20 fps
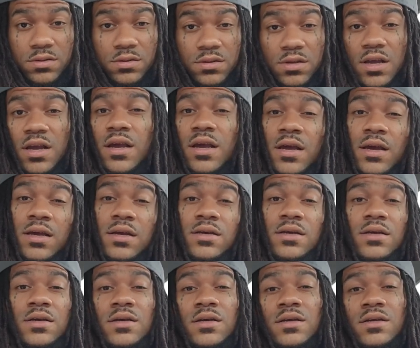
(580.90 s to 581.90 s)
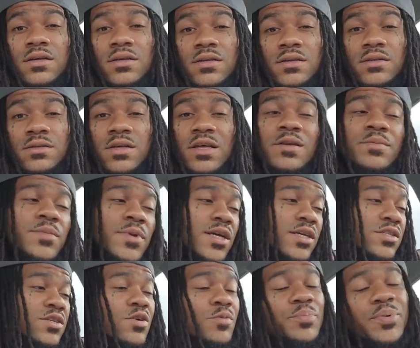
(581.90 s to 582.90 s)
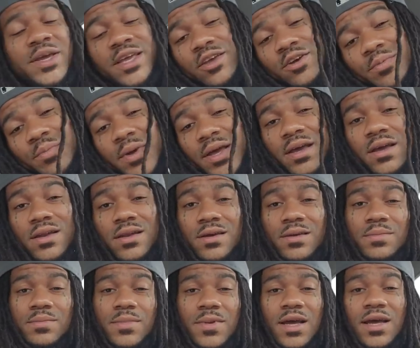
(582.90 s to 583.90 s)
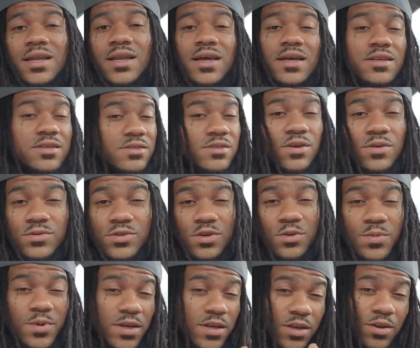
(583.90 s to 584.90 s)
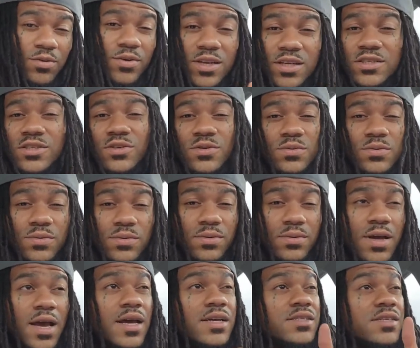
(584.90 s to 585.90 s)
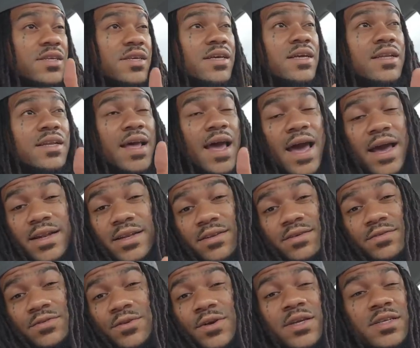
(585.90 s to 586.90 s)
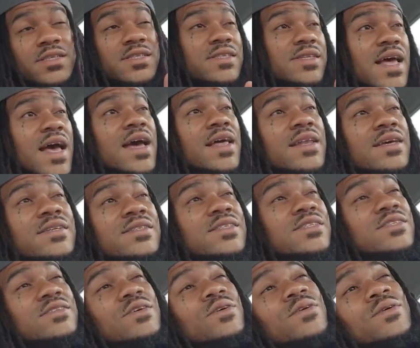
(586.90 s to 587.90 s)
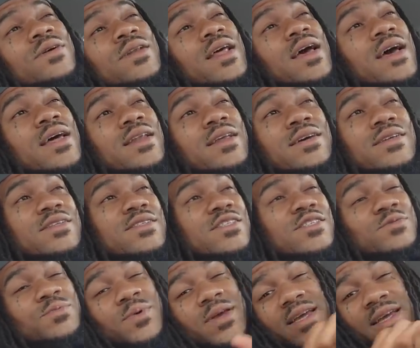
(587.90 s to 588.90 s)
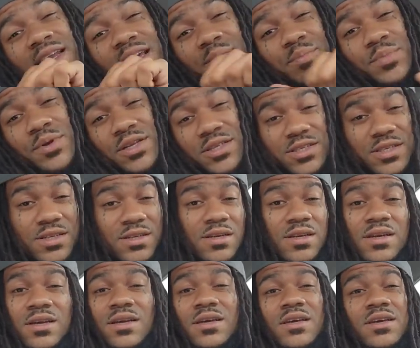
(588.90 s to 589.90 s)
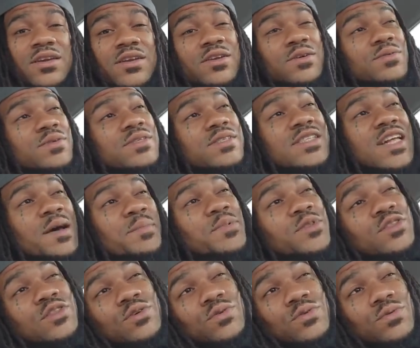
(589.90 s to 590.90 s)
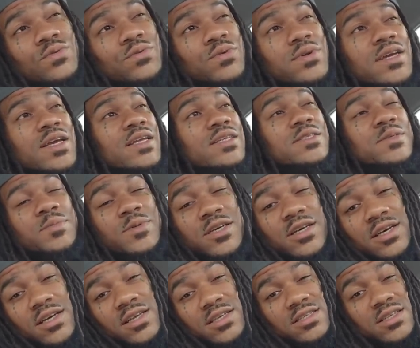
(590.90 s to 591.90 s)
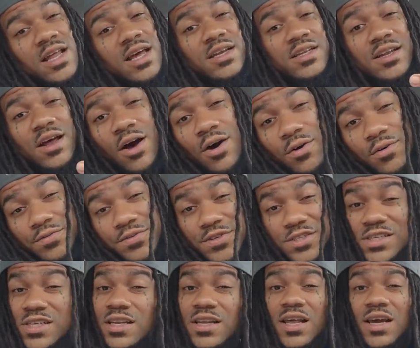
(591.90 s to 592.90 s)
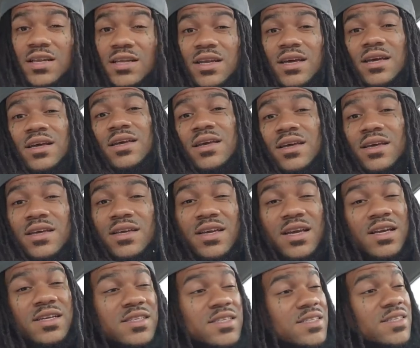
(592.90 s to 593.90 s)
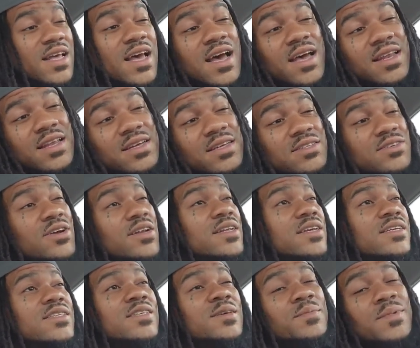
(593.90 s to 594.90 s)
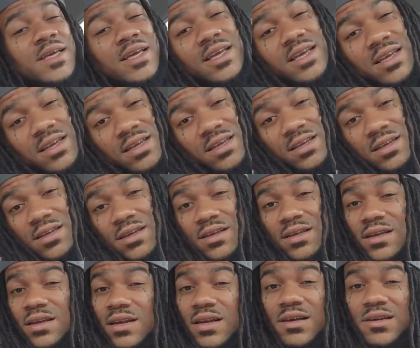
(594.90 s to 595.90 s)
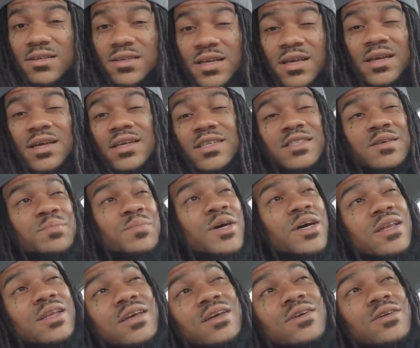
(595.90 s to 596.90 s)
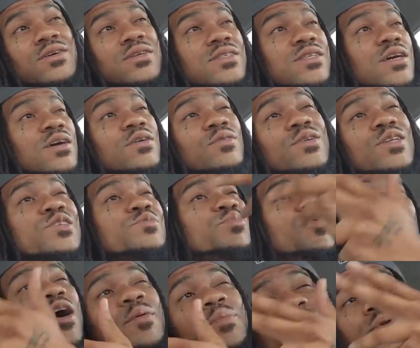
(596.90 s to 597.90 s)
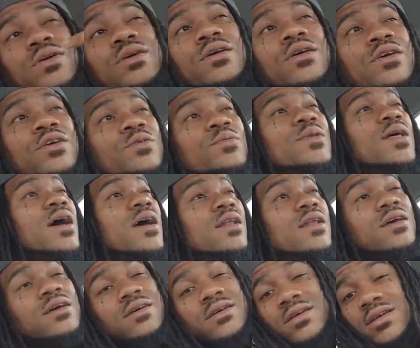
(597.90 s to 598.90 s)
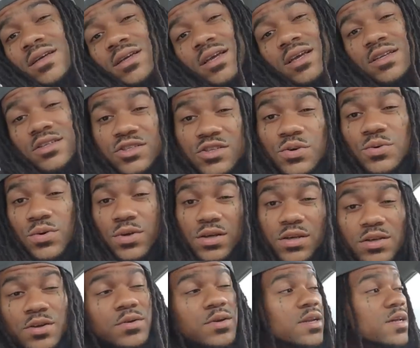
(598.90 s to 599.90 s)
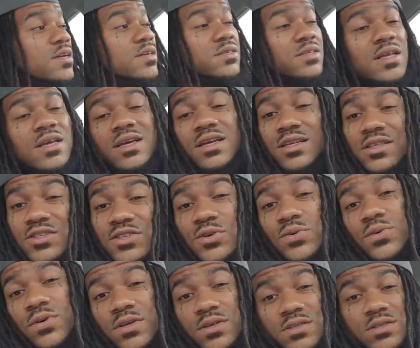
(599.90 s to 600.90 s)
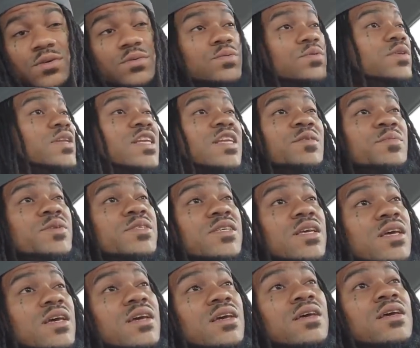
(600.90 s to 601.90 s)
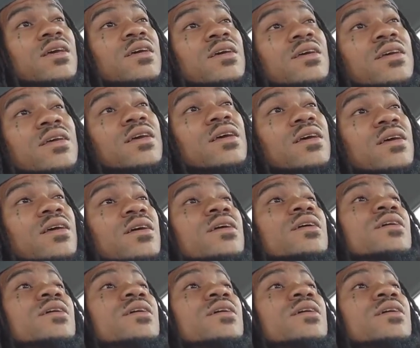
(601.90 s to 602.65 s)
Yeah tell them niggas go pick your man up. Like, let us know so we can know that you actually get active. You ain't just down there, just going down there and just swinging that bitch and, you know, just stopping through, getting some cookies like Dolph and shit like that. You ain't just down there trying to get something to eat, eat. You know what I'm saying? Get some money or check on this property. You down there getting to it. Your niggas, they getting to it. So you need to be saying, yeah,